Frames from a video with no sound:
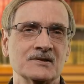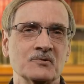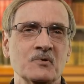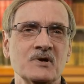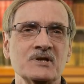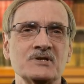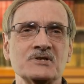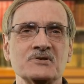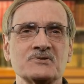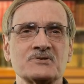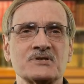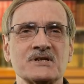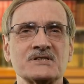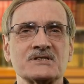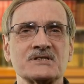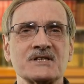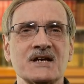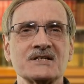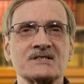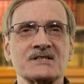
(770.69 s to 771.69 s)
We'd usually
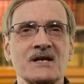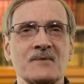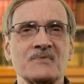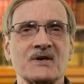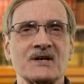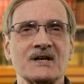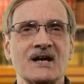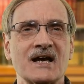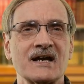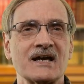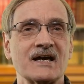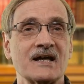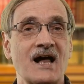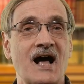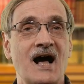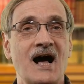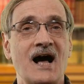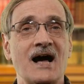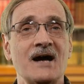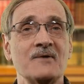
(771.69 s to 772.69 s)
say something like, "And
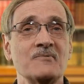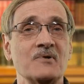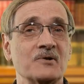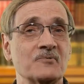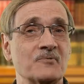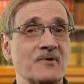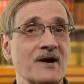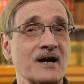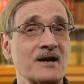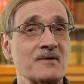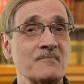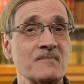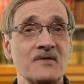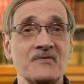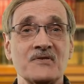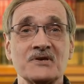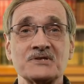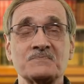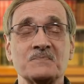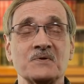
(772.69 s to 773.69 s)
I would
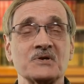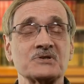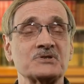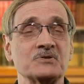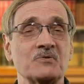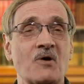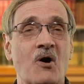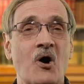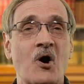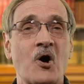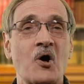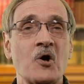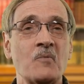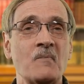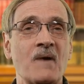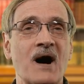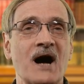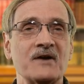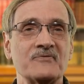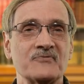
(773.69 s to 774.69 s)
recommend this book to
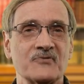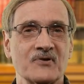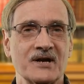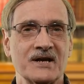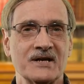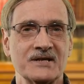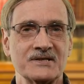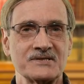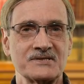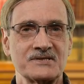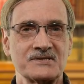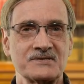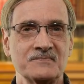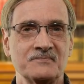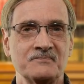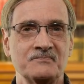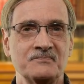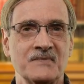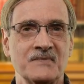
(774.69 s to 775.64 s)
all my friends."